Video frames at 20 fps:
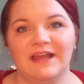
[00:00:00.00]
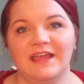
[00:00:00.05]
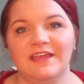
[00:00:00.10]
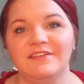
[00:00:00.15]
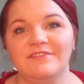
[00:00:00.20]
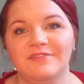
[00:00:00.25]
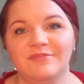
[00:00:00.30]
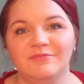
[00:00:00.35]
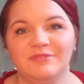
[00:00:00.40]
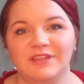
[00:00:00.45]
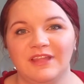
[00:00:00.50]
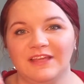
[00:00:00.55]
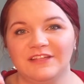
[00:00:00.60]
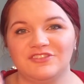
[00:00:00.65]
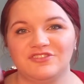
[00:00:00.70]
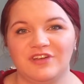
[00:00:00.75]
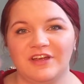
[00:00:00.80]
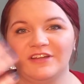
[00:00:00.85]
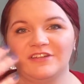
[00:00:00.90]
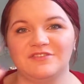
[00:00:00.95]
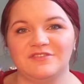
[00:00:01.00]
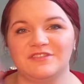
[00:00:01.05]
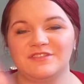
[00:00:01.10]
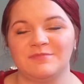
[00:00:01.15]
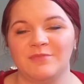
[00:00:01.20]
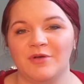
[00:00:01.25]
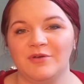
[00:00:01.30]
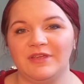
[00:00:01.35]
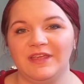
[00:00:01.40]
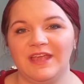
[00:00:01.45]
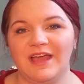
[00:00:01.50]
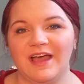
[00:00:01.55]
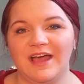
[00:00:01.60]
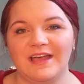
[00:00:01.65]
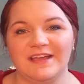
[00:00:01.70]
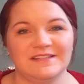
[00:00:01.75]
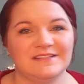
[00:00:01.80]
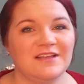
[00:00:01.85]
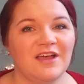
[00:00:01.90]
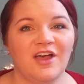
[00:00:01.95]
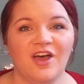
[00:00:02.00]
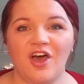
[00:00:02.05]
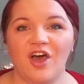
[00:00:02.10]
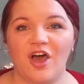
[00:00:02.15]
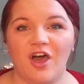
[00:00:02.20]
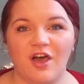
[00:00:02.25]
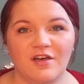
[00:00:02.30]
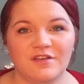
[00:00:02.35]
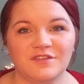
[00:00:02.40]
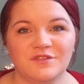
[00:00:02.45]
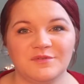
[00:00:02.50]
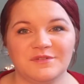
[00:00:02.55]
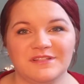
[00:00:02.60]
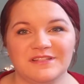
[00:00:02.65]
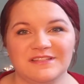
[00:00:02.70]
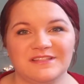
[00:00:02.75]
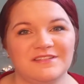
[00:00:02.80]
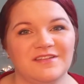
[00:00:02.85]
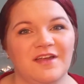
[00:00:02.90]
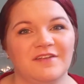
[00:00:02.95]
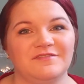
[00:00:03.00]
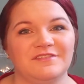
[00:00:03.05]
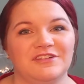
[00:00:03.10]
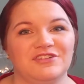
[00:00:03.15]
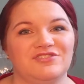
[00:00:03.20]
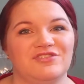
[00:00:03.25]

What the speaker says: I even would like try to do smoky eyes, all sorts of stuff to